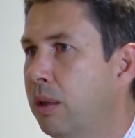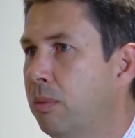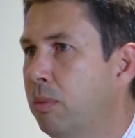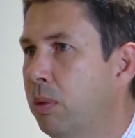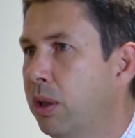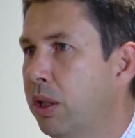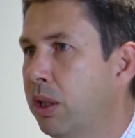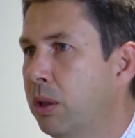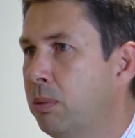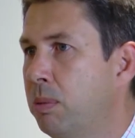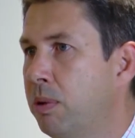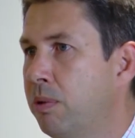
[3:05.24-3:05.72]

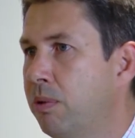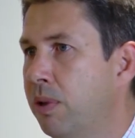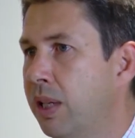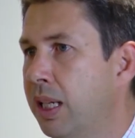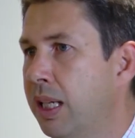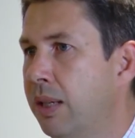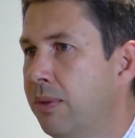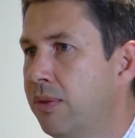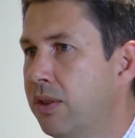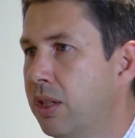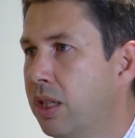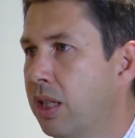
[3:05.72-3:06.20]
But you'll be
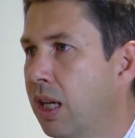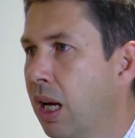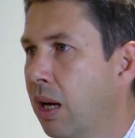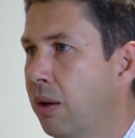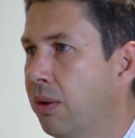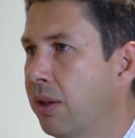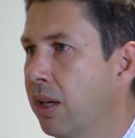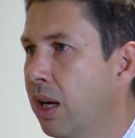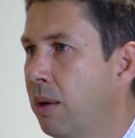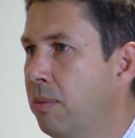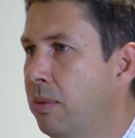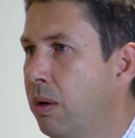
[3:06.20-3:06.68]
relieved to
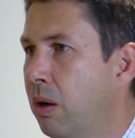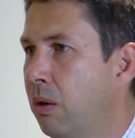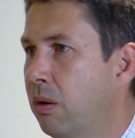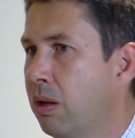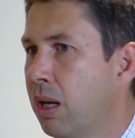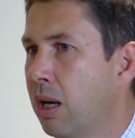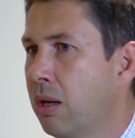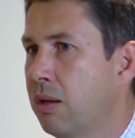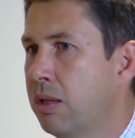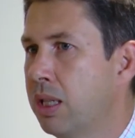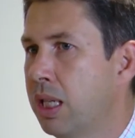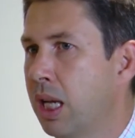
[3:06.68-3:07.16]
know that I'm
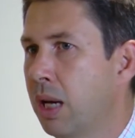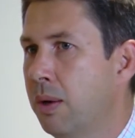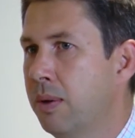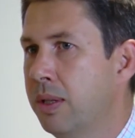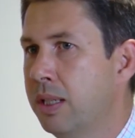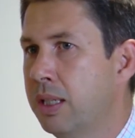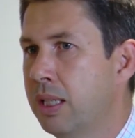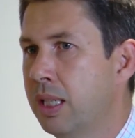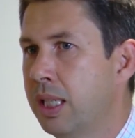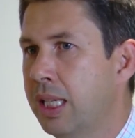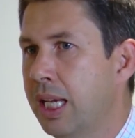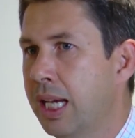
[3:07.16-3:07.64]
not going to go
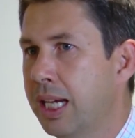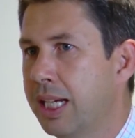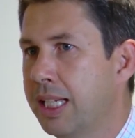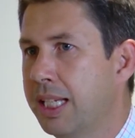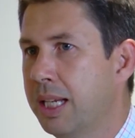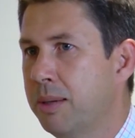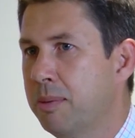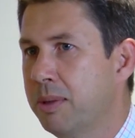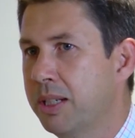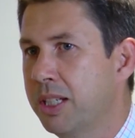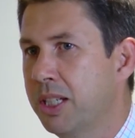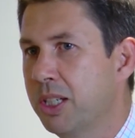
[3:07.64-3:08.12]
into the
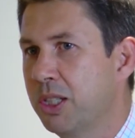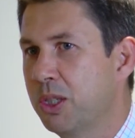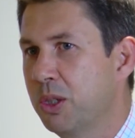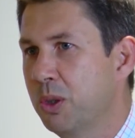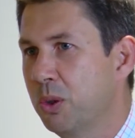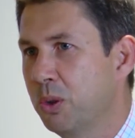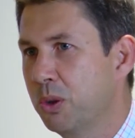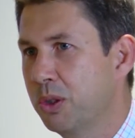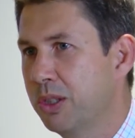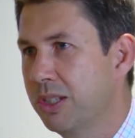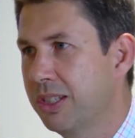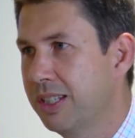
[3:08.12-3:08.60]
academic
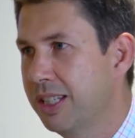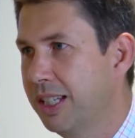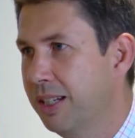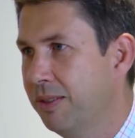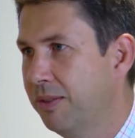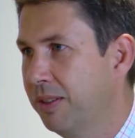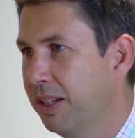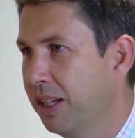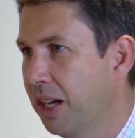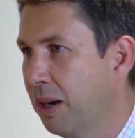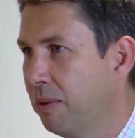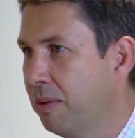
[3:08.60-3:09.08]
discourse this
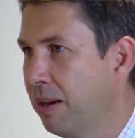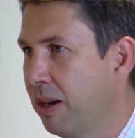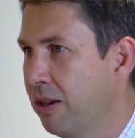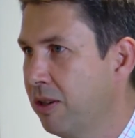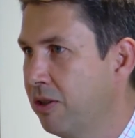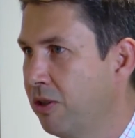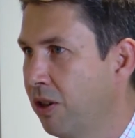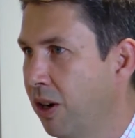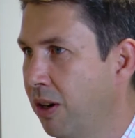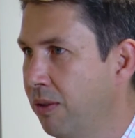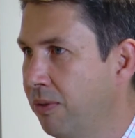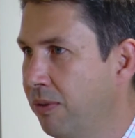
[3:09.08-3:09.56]
evening. I'm
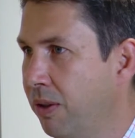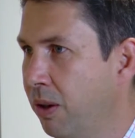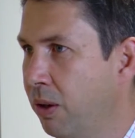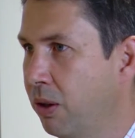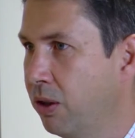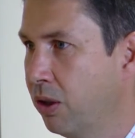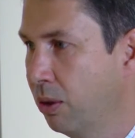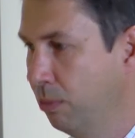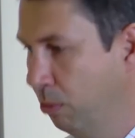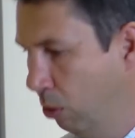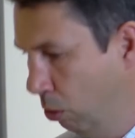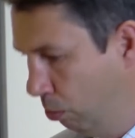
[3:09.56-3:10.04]
going to try and
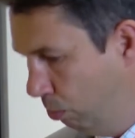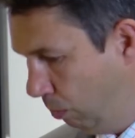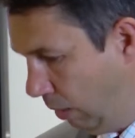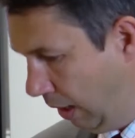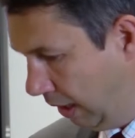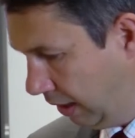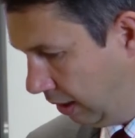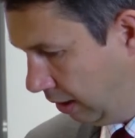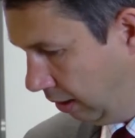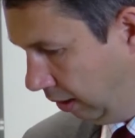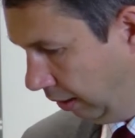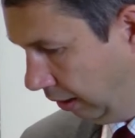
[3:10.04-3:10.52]
focus on more
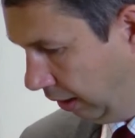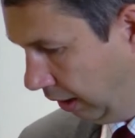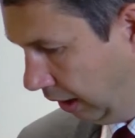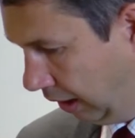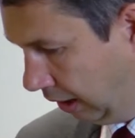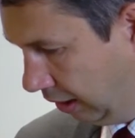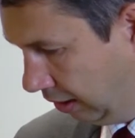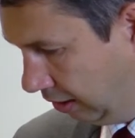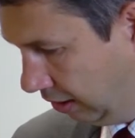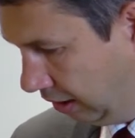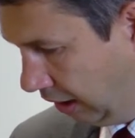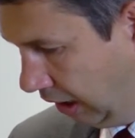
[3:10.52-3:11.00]
practical
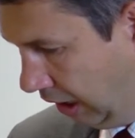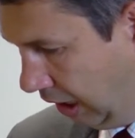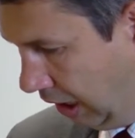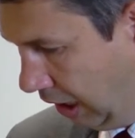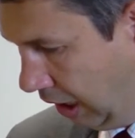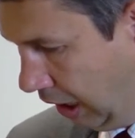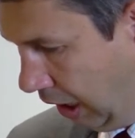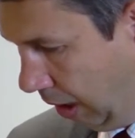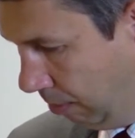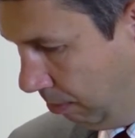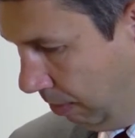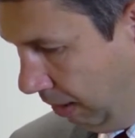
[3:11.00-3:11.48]
things.
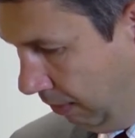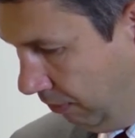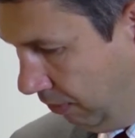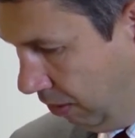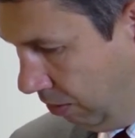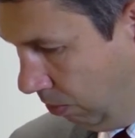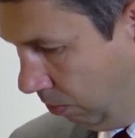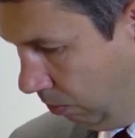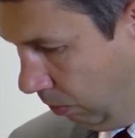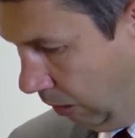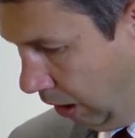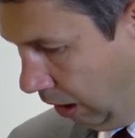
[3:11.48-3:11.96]

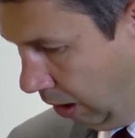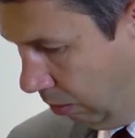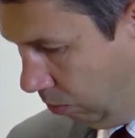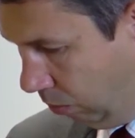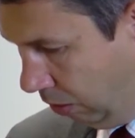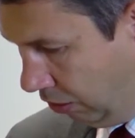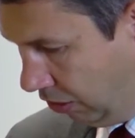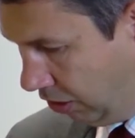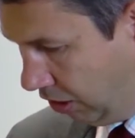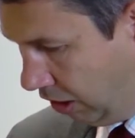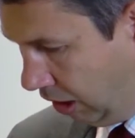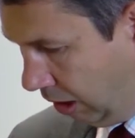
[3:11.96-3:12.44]
If you
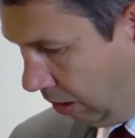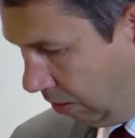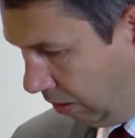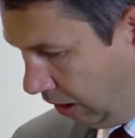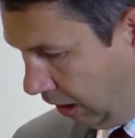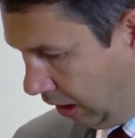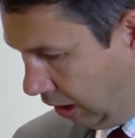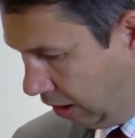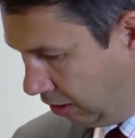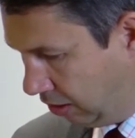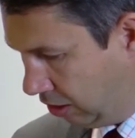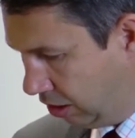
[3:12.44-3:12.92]
want to know
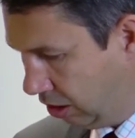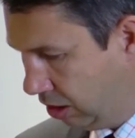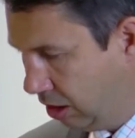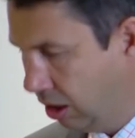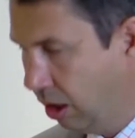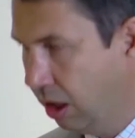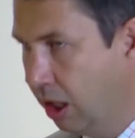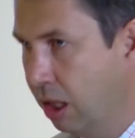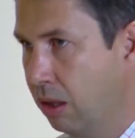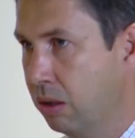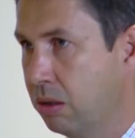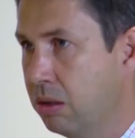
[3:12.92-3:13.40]
the answers
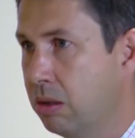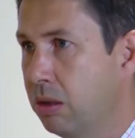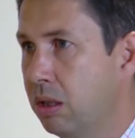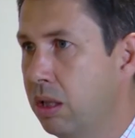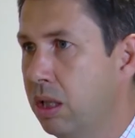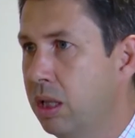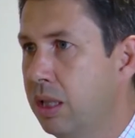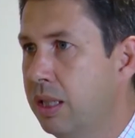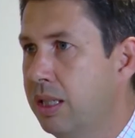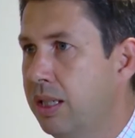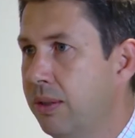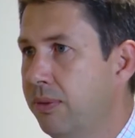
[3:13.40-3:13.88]
to those
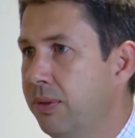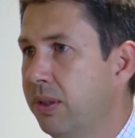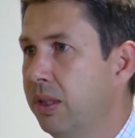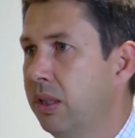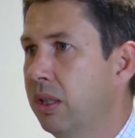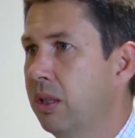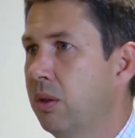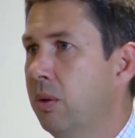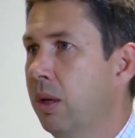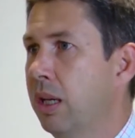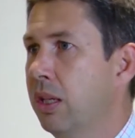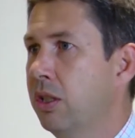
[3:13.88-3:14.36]

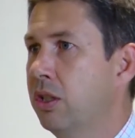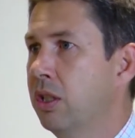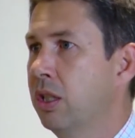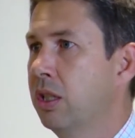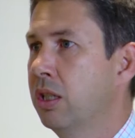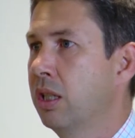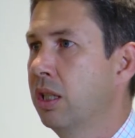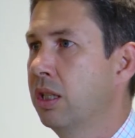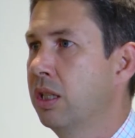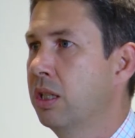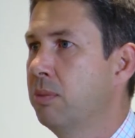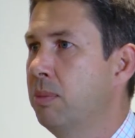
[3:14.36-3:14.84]
difficult
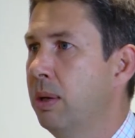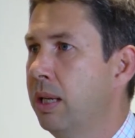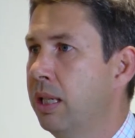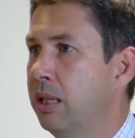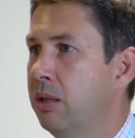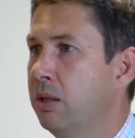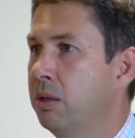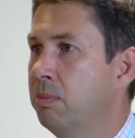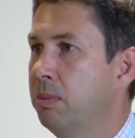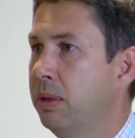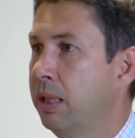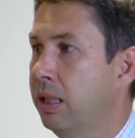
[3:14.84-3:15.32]
questions, I
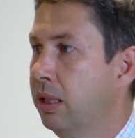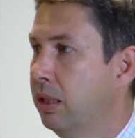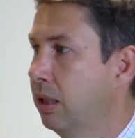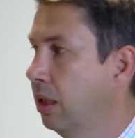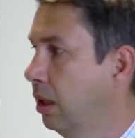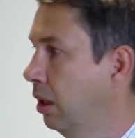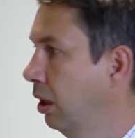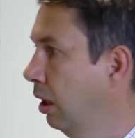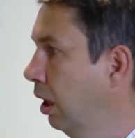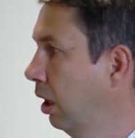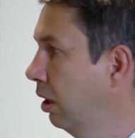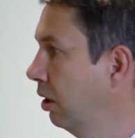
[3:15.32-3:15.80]
suggest
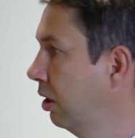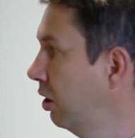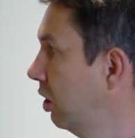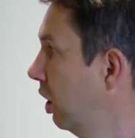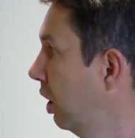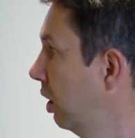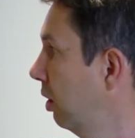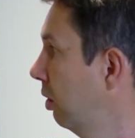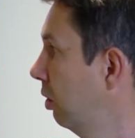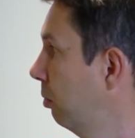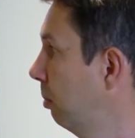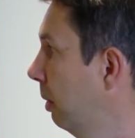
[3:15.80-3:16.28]

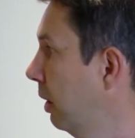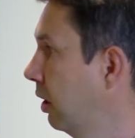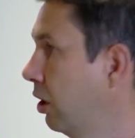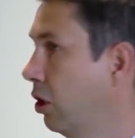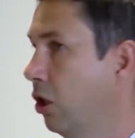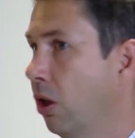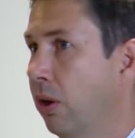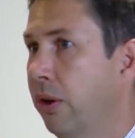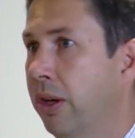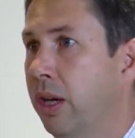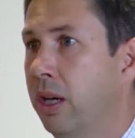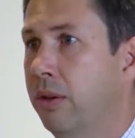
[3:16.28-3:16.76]
you speak to
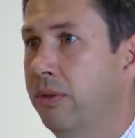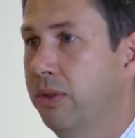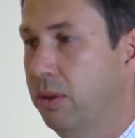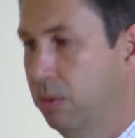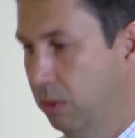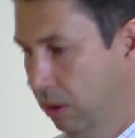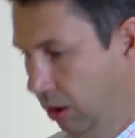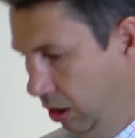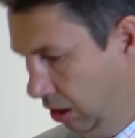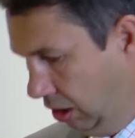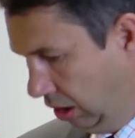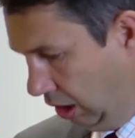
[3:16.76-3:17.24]
John
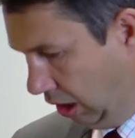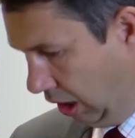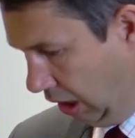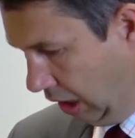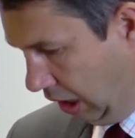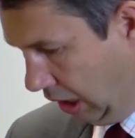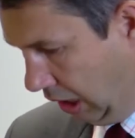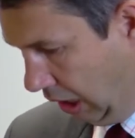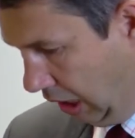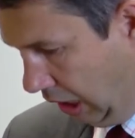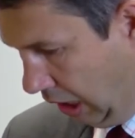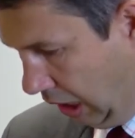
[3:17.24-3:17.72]
afterwards,
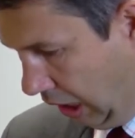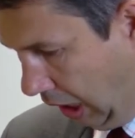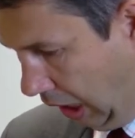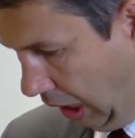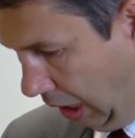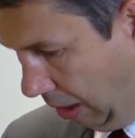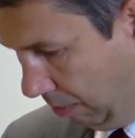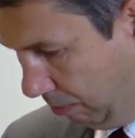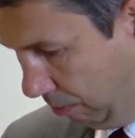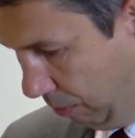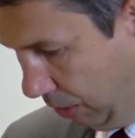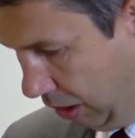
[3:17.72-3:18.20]

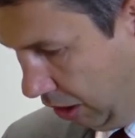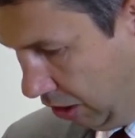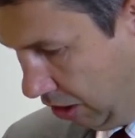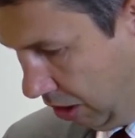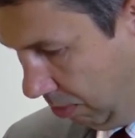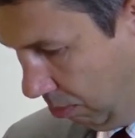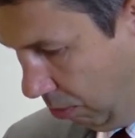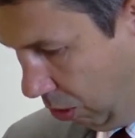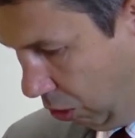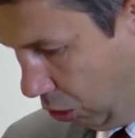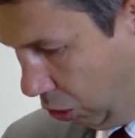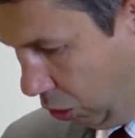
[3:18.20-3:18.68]
because
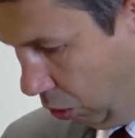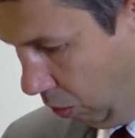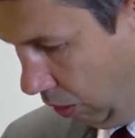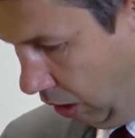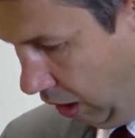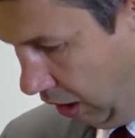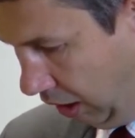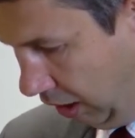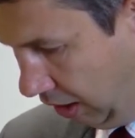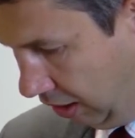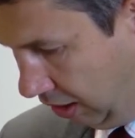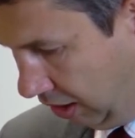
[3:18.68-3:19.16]
I'm not sure
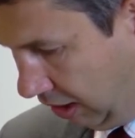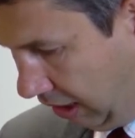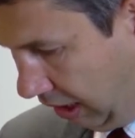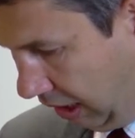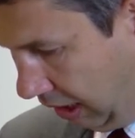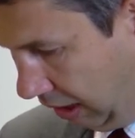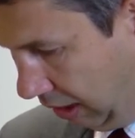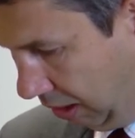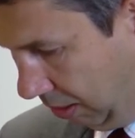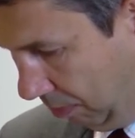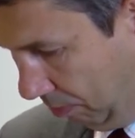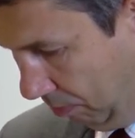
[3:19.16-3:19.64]
I
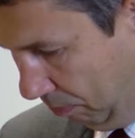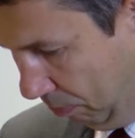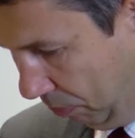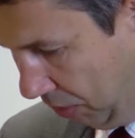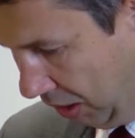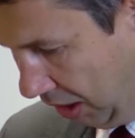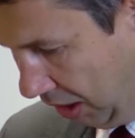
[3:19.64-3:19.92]
understand them.